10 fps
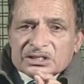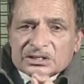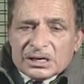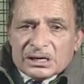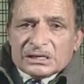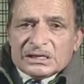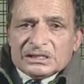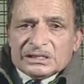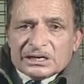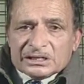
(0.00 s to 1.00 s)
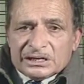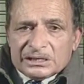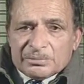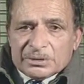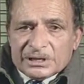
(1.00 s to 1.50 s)
certainly that
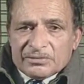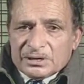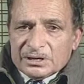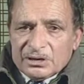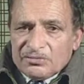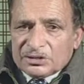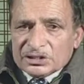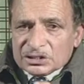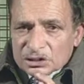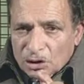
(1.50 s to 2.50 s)
kind of behavior which is